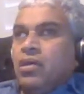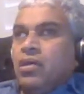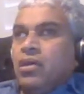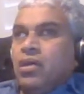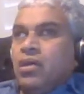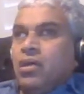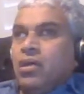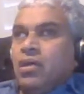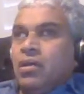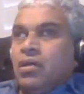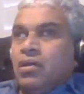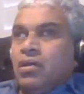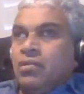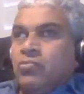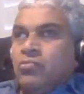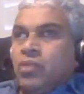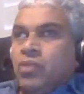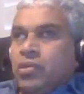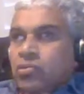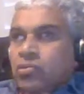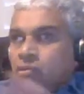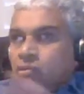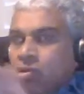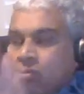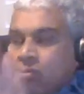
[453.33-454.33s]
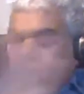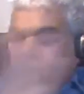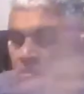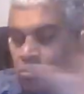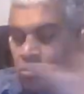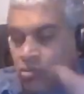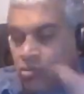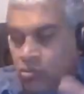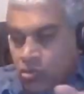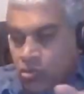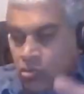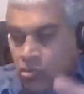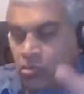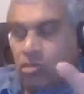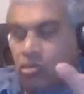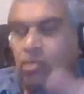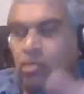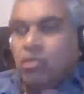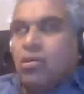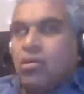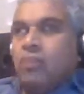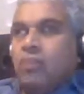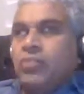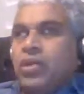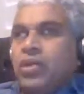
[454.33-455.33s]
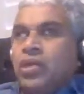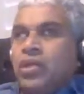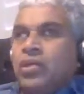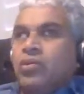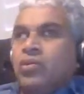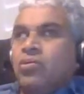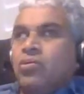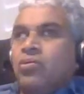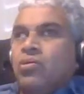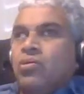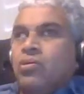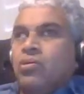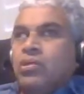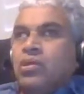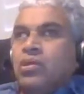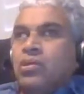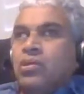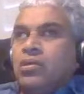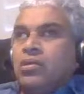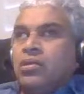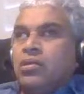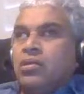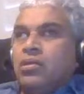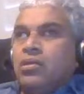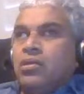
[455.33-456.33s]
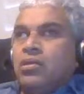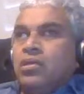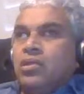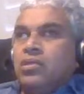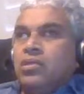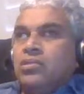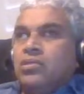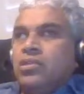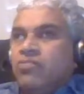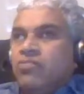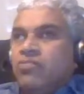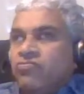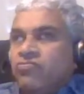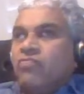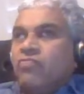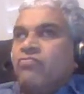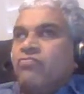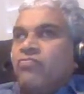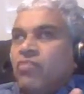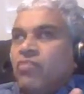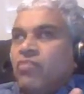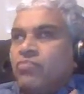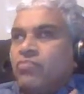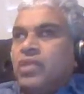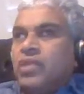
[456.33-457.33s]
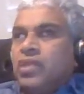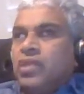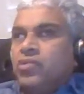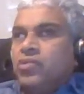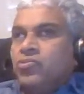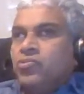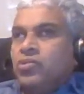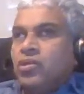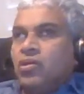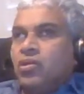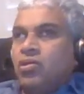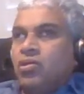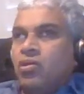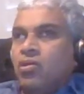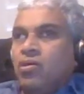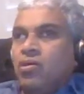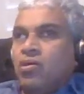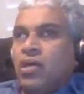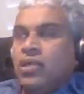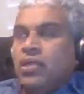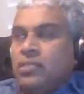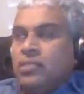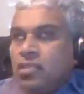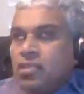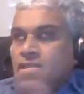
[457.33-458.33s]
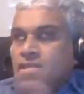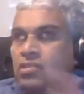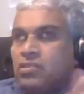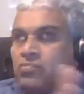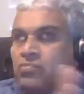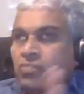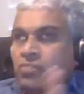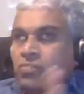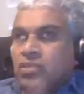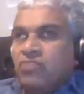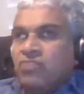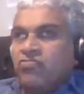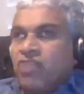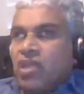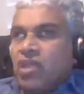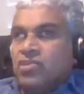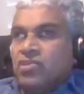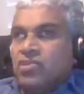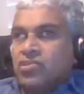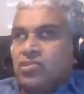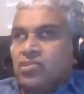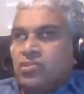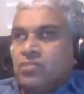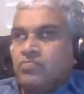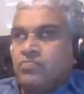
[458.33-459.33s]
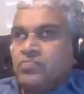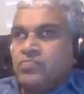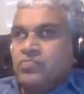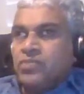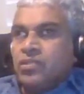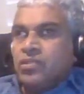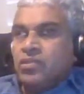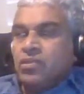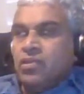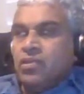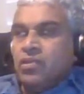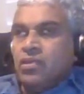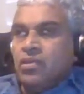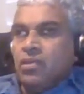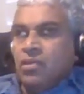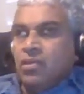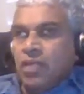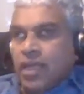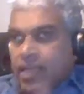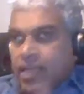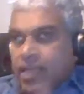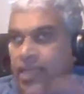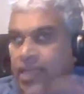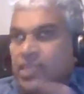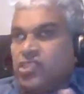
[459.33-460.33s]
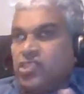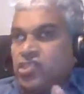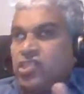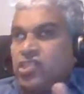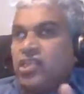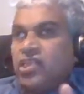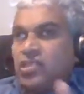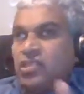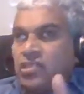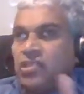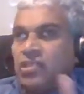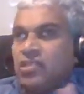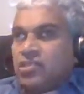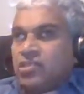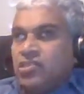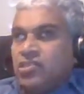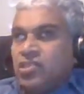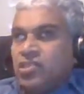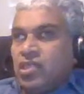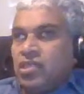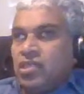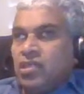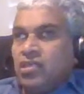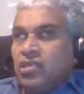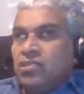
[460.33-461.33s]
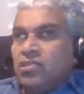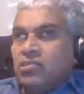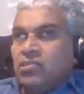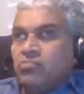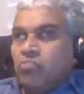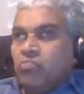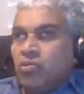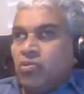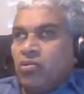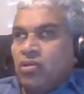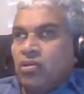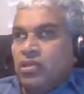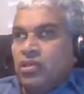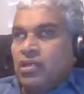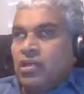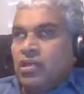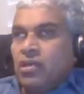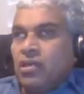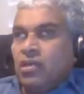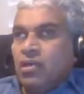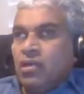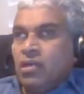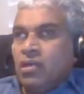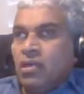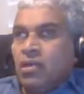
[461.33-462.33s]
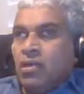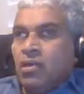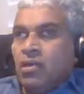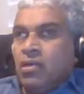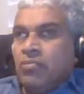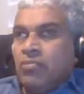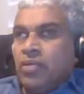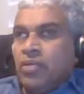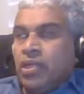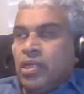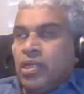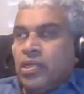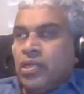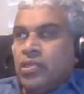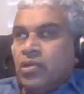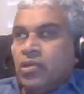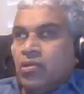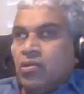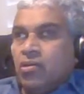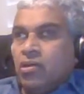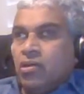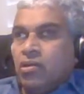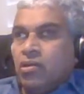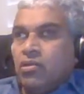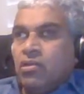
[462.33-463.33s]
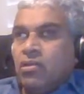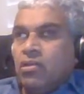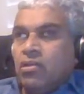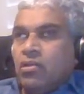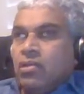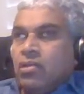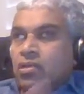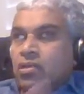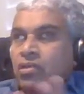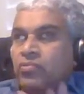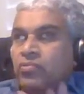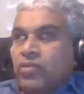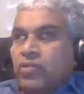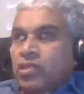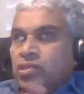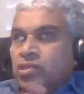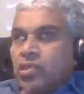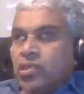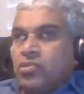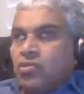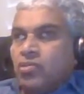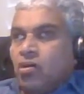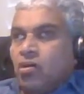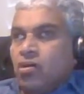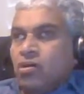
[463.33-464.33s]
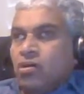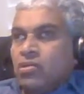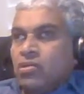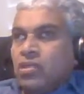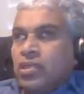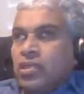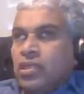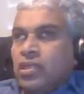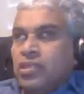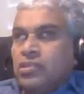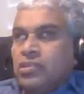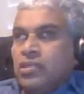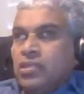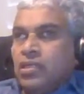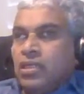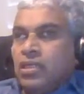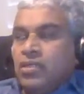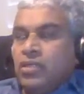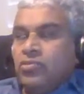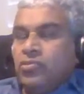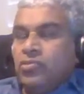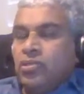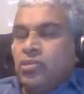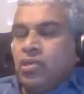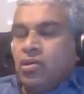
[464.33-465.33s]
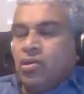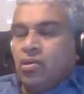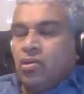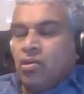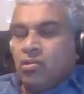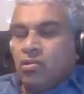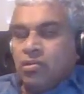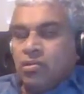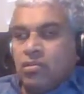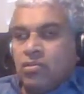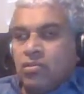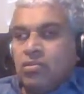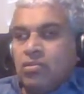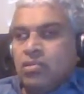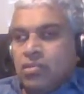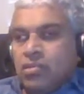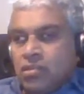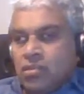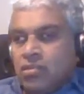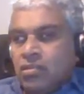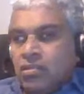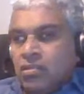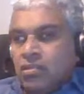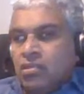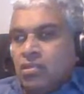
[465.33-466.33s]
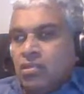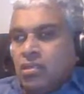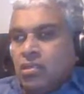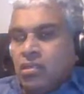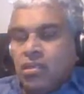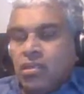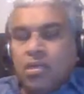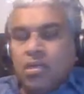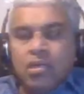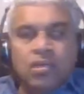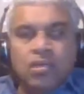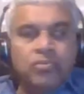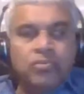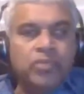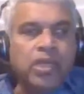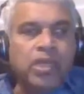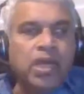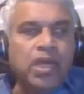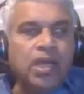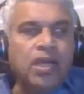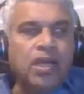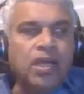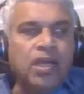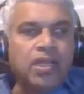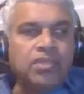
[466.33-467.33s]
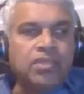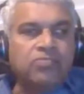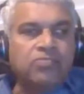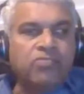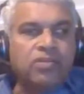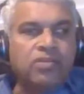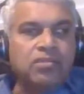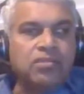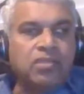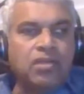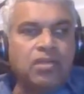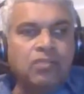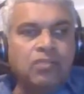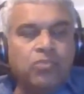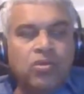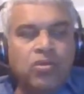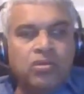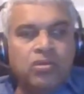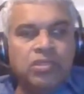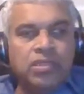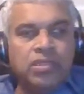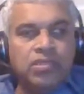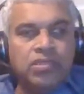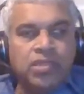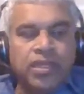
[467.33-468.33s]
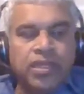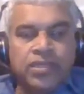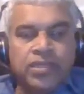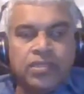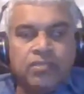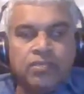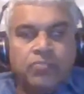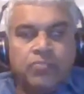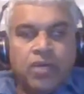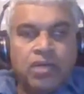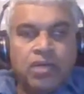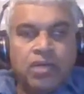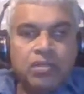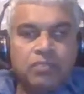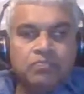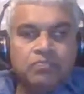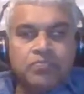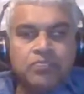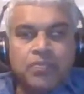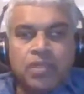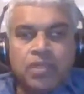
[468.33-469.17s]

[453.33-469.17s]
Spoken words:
what we call the overall communication clock, is different from the individual clock, and it's much faster. Like instinct. Instinct is probably a communication clock, whereas a thought is an individual clock. We can analyze further about this later, but